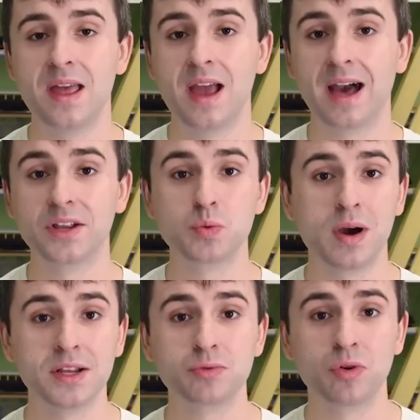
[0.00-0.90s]
And as
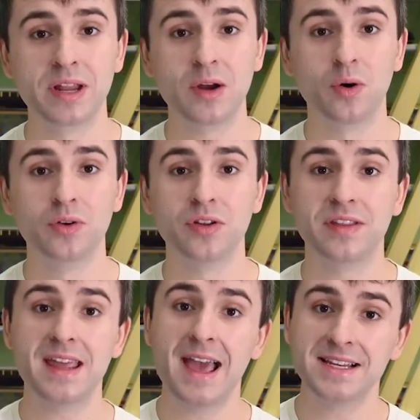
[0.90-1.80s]
well as running under
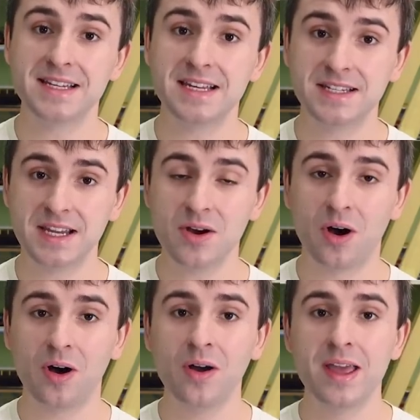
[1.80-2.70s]
the
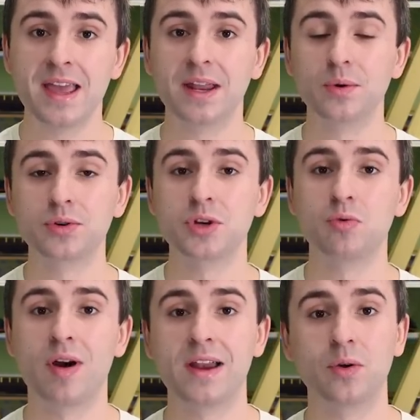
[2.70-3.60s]
SECR, it also
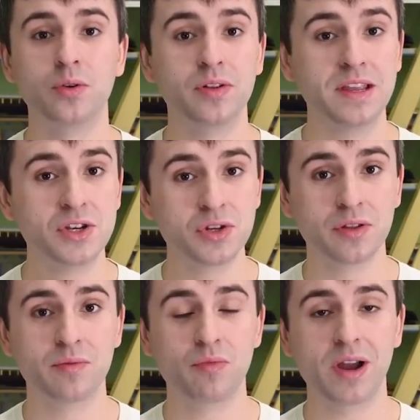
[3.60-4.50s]
ran under the
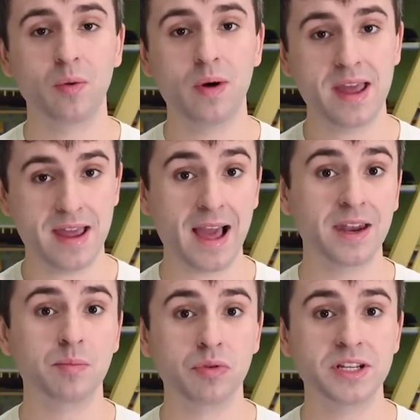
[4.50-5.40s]
Southern Railway
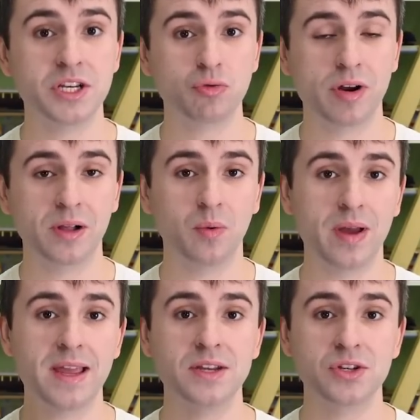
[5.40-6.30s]
and British
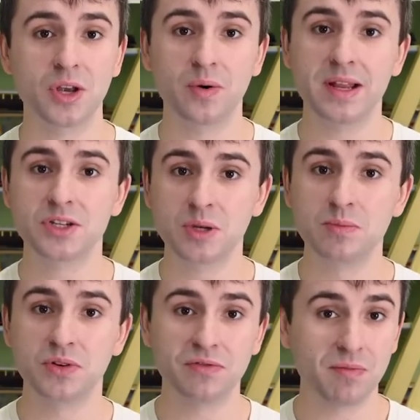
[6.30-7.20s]
Railways, so in
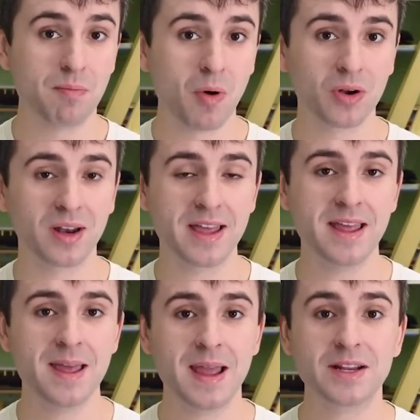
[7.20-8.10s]
terms of
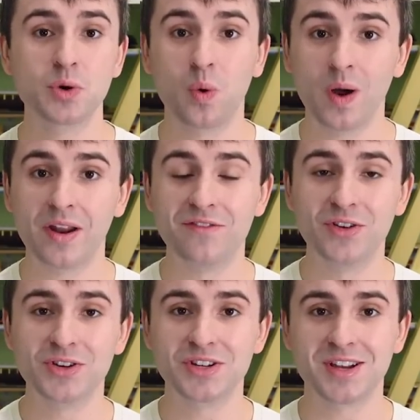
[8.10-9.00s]
modelling, it's quite a
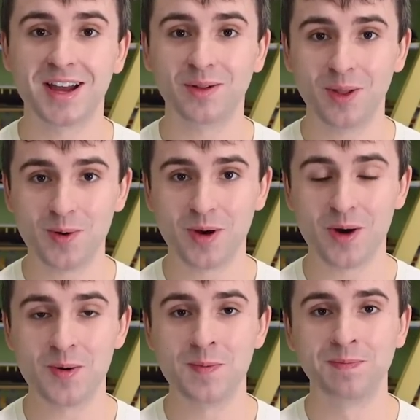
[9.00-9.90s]
versatile
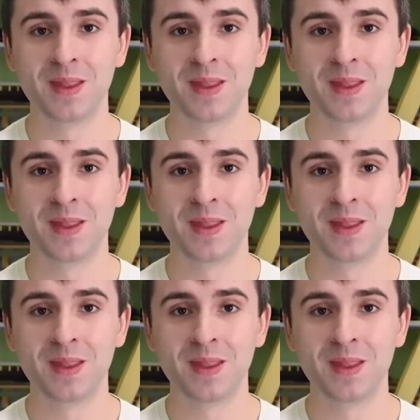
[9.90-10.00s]
loco.